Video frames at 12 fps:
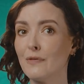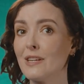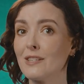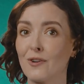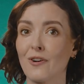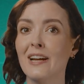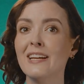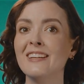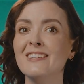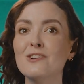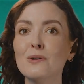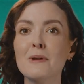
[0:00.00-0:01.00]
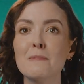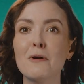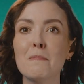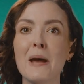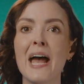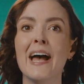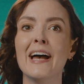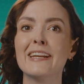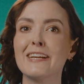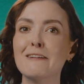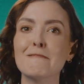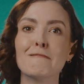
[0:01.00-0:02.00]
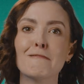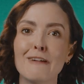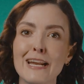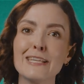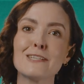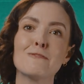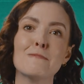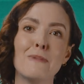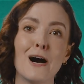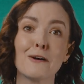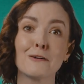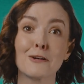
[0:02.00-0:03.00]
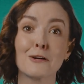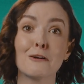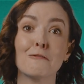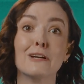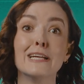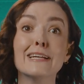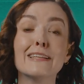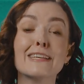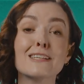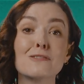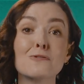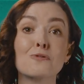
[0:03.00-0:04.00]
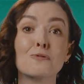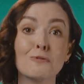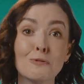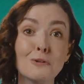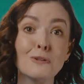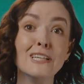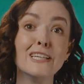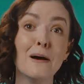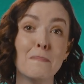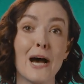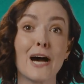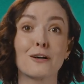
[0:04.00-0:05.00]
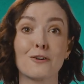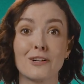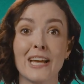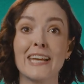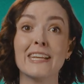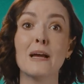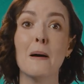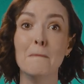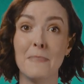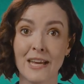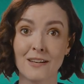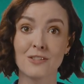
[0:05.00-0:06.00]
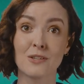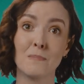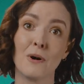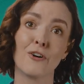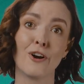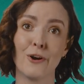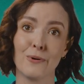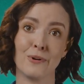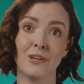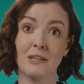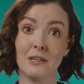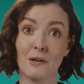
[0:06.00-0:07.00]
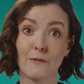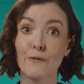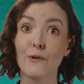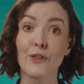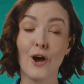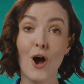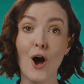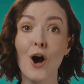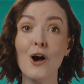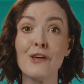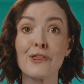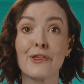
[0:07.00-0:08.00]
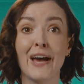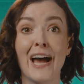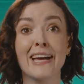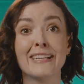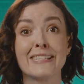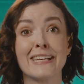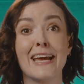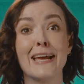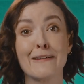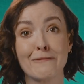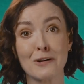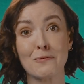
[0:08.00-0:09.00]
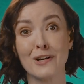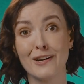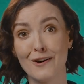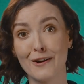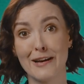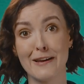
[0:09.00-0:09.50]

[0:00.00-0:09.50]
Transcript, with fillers: degree, you'll be prepared and ready to embark on a career that's truly about creating a better tomorrow for the Earth and everyone on it.